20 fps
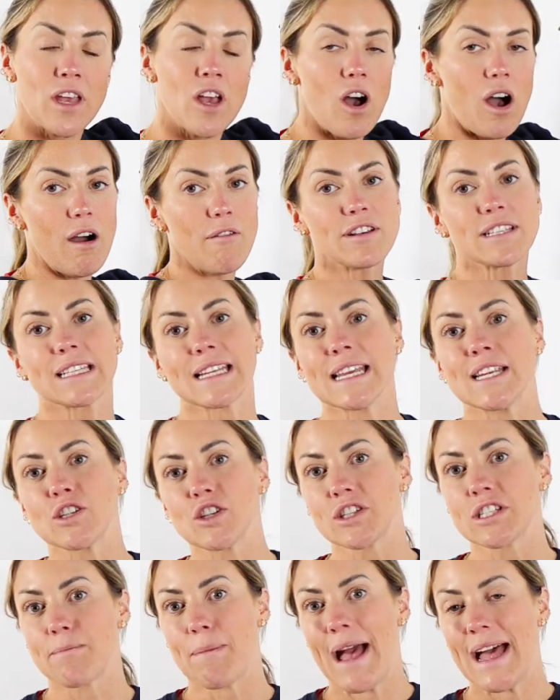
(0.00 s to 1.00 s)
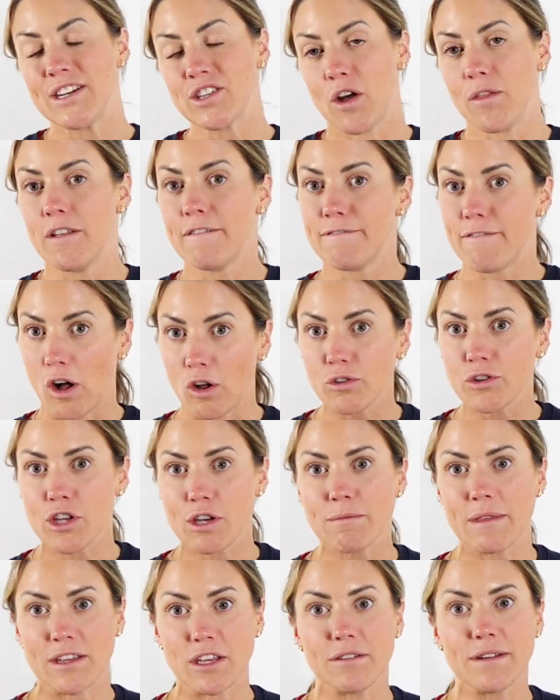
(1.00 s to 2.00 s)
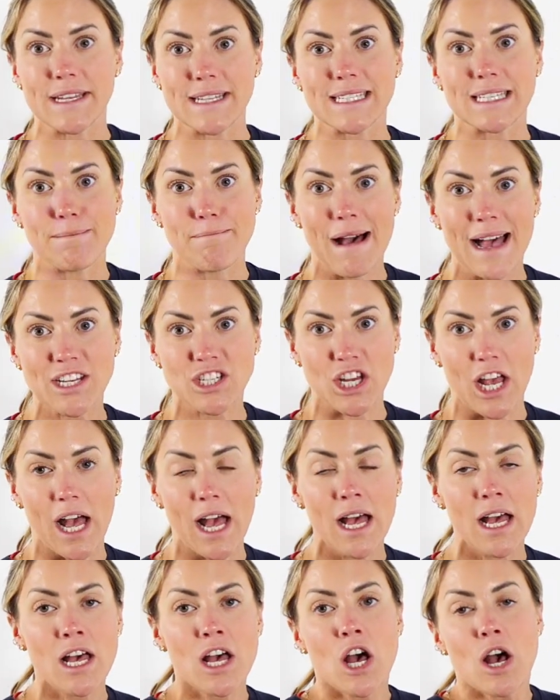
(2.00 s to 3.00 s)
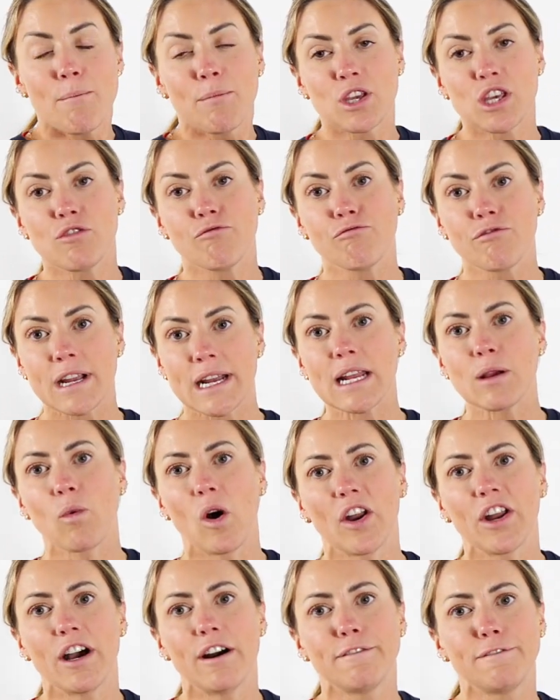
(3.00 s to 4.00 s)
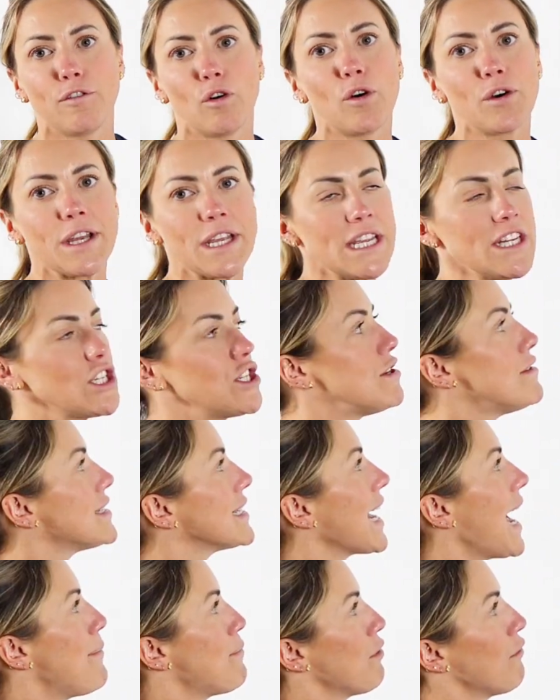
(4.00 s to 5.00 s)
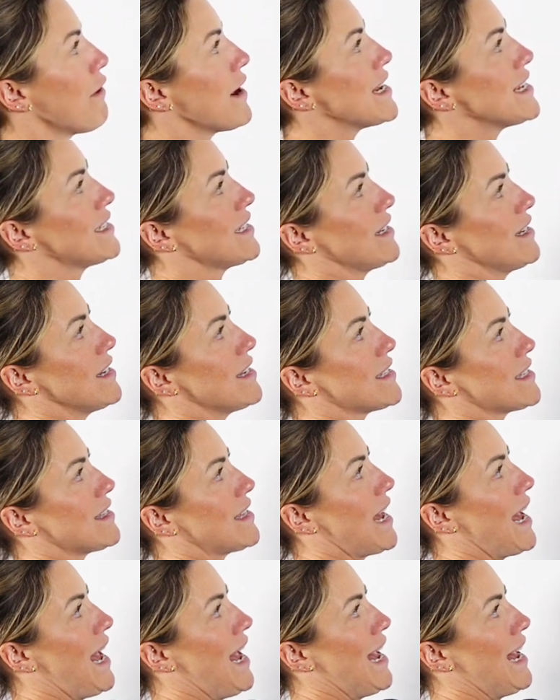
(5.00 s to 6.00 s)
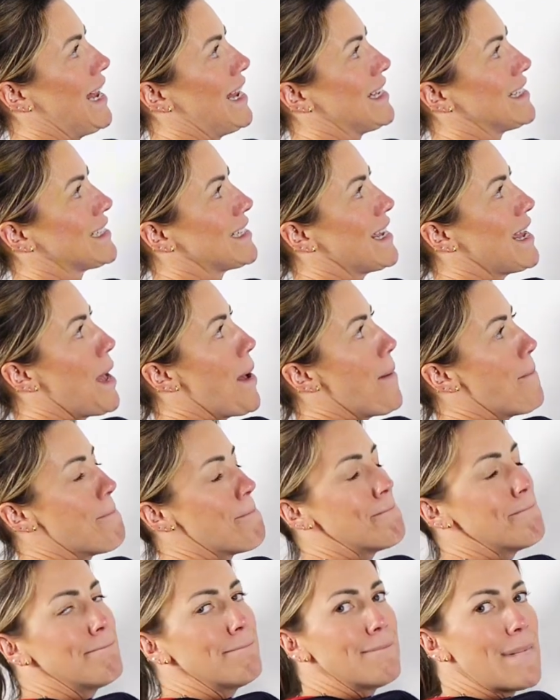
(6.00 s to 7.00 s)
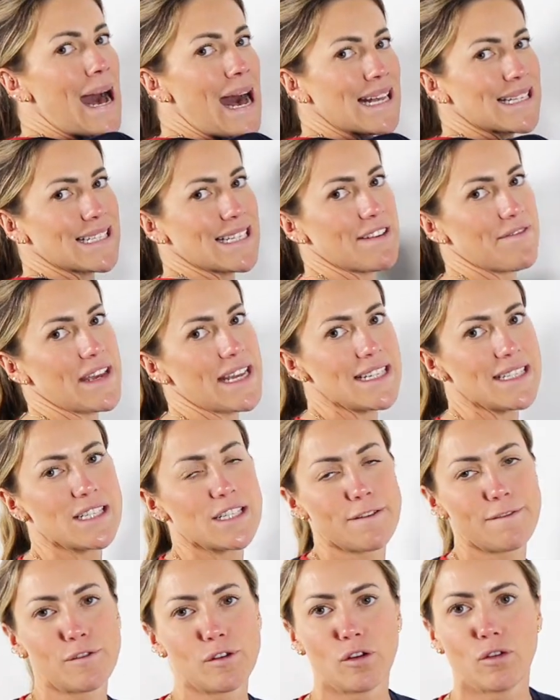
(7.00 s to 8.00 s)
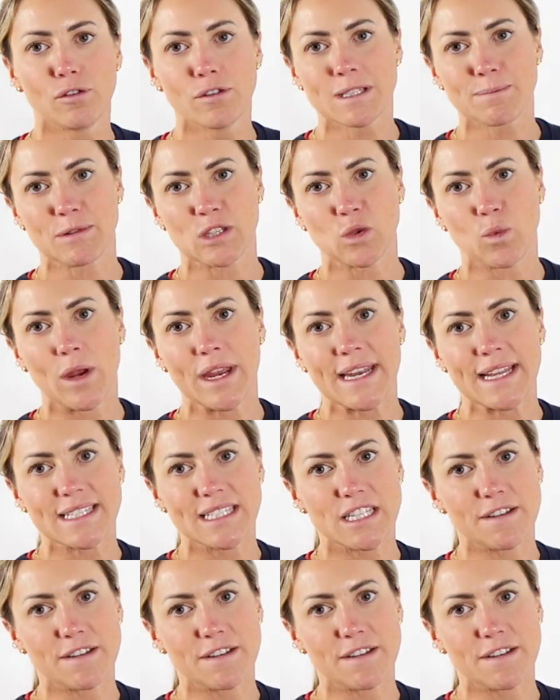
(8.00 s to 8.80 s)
Obviously, it does depend on the volume that you need to measure, but you really want to avoid using apparatus that has massive intervals between its